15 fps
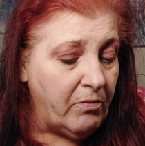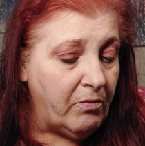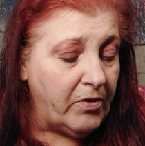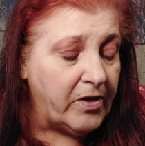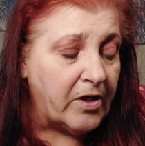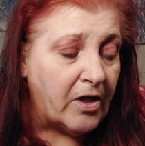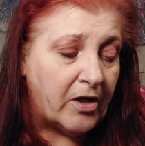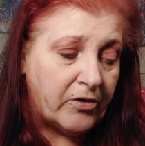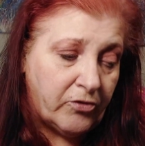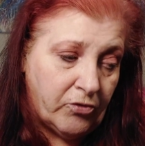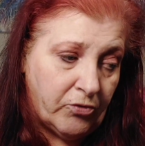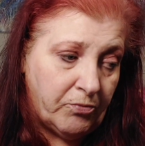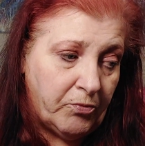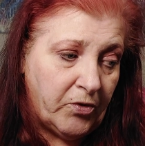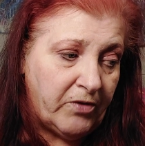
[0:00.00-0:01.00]
we talked to
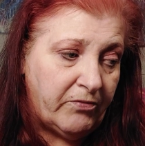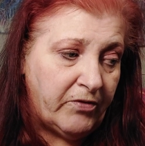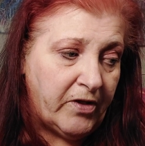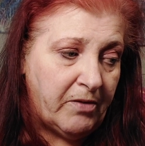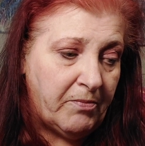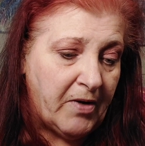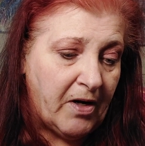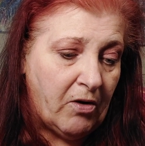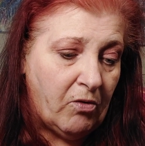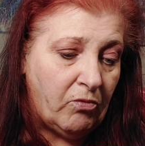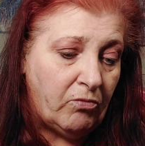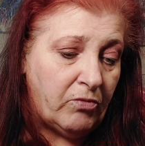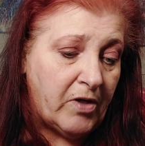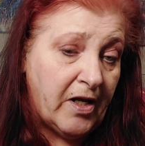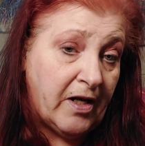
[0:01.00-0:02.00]
her briefly about,
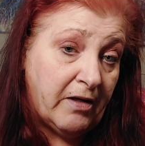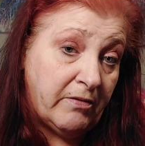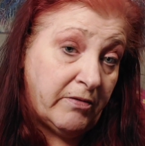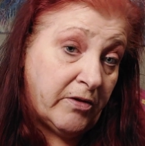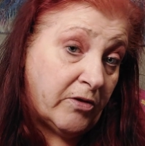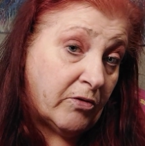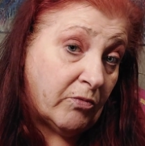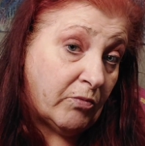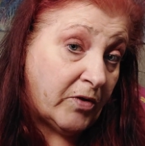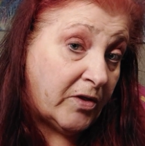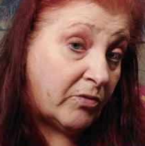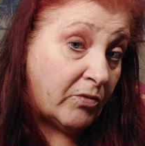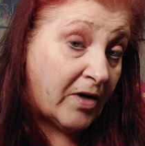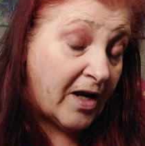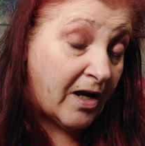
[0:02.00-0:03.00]
hey, you know, we
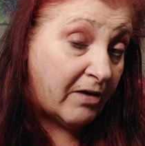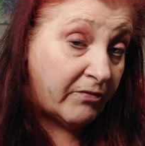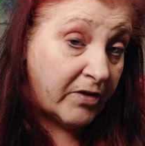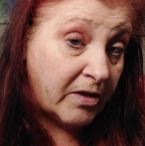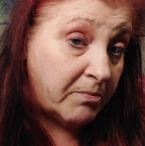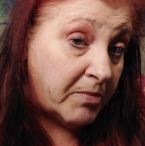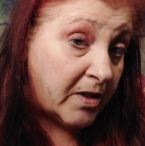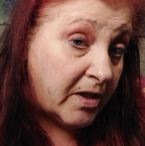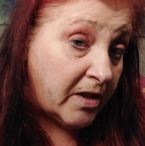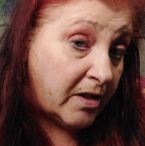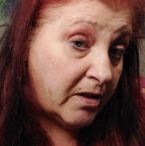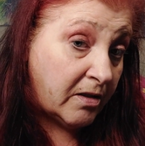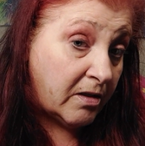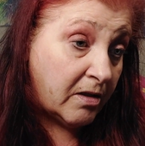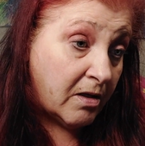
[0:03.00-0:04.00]
don't have
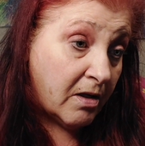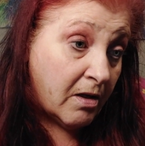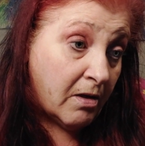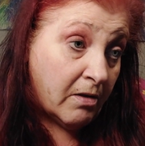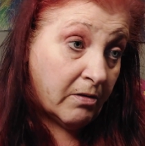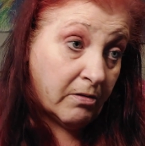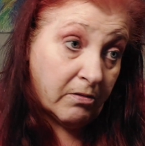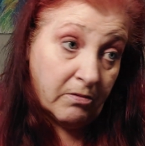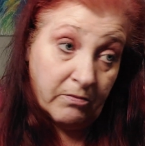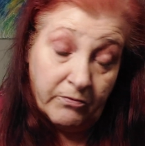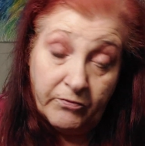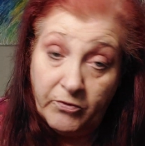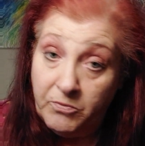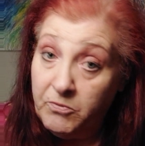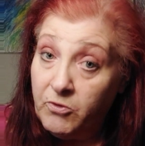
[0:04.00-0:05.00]
anybody
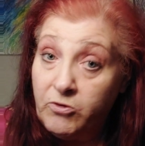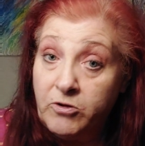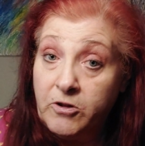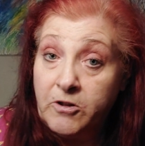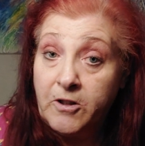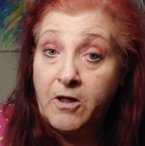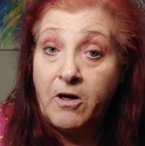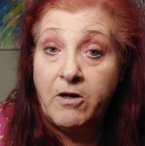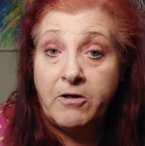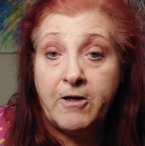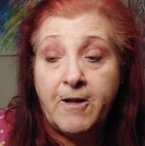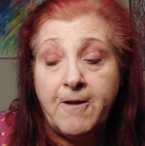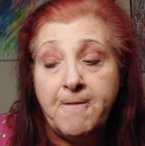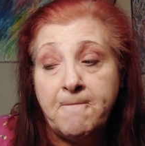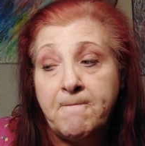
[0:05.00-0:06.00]
for emergency
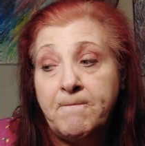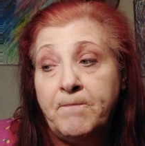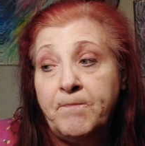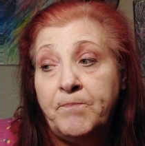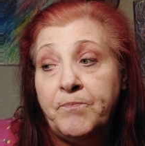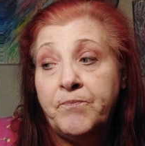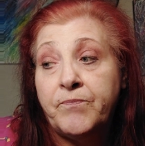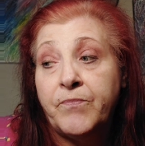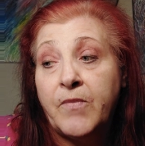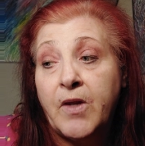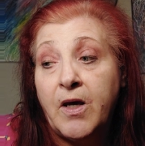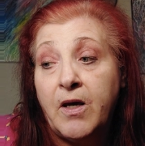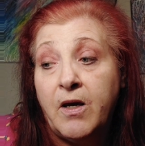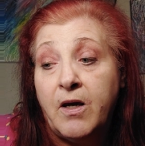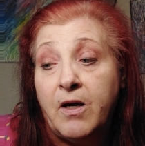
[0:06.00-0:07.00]
contact
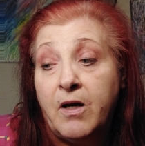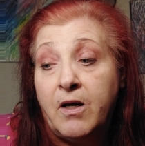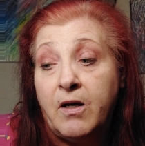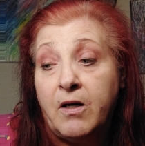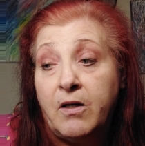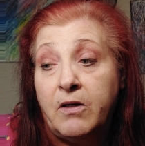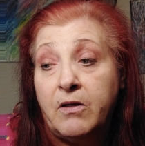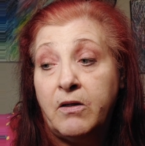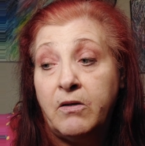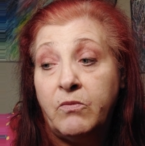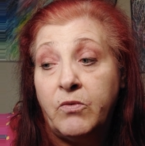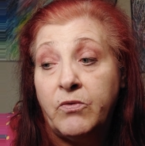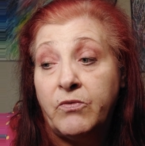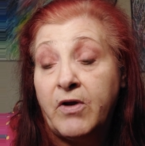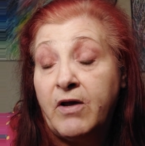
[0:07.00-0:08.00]
and
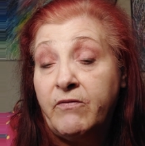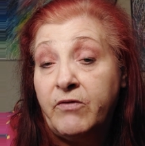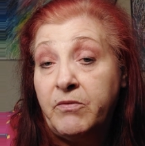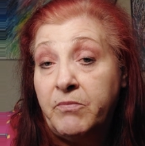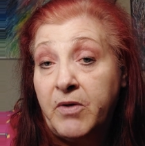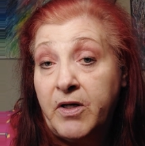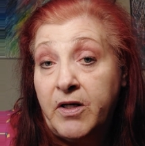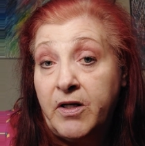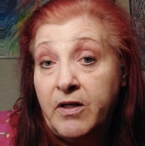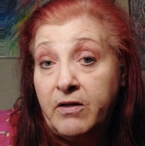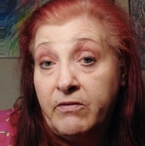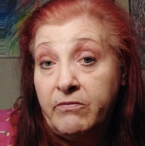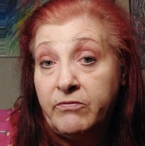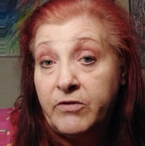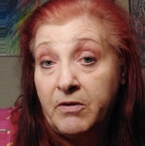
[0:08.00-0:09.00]
we don't have anybody
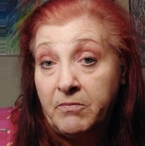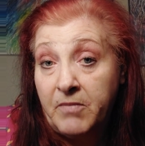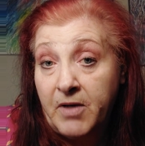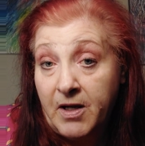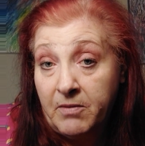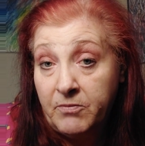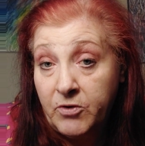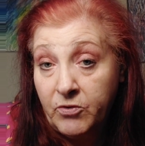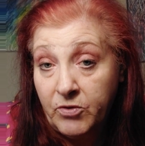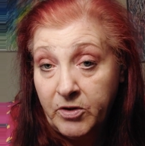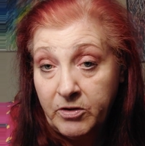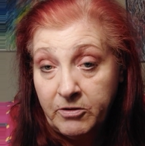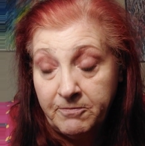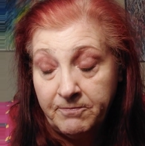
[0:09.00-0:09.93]
if something happened to us?